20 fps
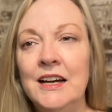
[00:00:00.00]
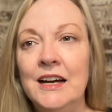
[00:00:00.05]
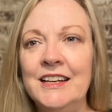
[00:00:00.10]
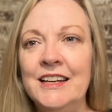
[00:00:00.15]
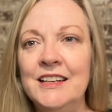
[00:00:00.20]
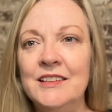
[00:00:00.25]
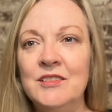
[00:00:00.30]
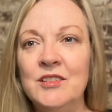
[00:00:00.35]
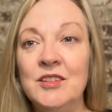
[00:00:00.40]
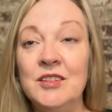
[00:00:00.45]

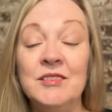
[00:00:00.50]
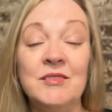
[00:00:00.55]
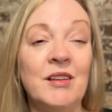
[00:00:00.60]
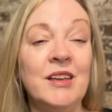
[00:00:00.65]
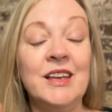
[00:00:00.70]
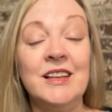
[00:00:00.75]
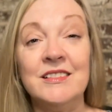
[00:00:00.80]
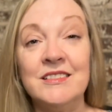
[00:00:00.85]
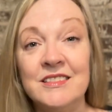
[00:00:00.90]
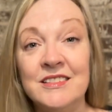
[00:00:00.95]
It's
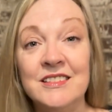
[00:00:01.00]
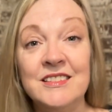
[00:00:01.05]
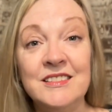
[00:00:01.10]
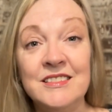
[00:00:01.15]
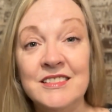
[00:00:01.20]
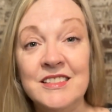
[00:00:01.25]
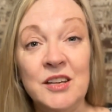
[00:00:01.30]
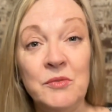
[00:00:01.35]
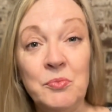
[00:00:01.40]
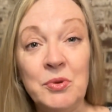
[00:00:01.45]

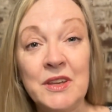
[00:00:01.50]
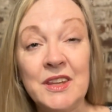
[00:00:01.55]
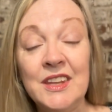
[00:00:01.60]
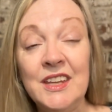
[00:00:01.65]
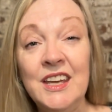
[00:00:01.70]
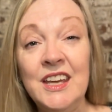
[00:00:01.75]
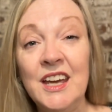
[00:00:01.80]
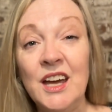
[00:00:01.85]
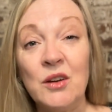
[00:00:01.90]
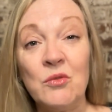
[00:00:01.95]

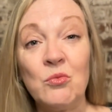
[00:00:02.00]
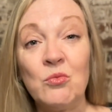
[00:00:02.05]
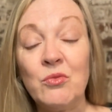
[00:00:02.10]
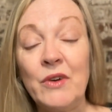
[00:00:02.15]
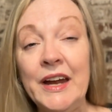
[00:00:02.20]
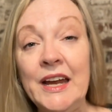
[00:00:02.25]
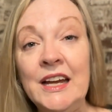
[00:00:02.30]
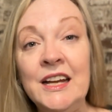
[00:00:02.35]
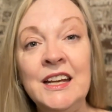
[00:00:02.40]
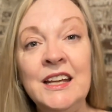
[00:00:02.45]
typically a
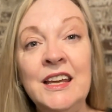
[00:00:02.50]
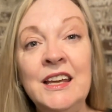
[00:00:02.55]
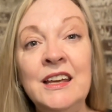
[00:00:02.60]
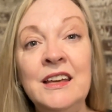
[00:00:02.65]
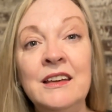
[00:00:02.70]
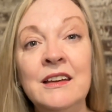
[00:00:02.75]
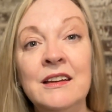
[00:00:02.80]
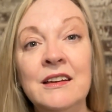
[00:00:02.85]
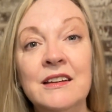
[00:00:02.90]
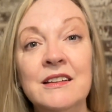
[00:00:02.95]
rainy